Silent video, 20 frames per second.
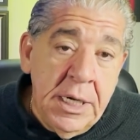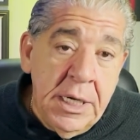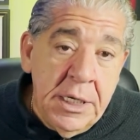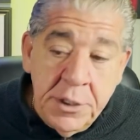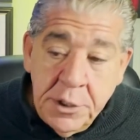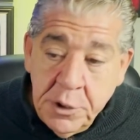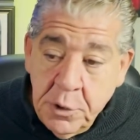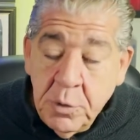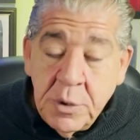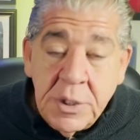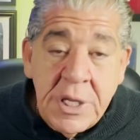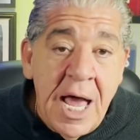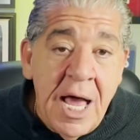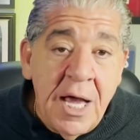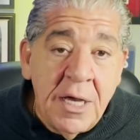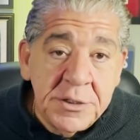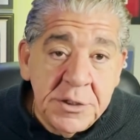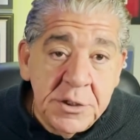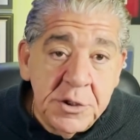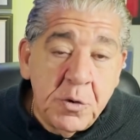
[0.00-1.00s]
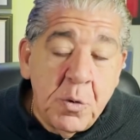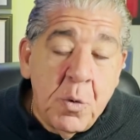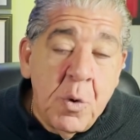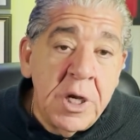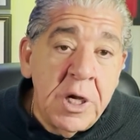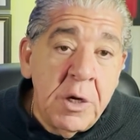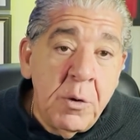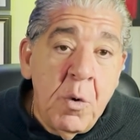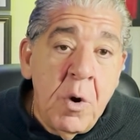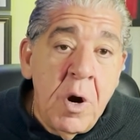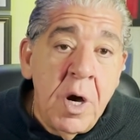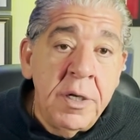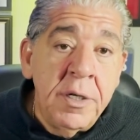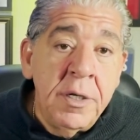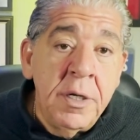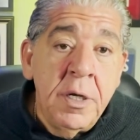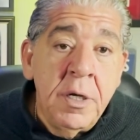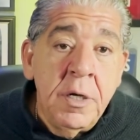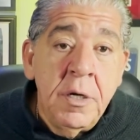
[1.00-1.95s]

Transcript: in 2021,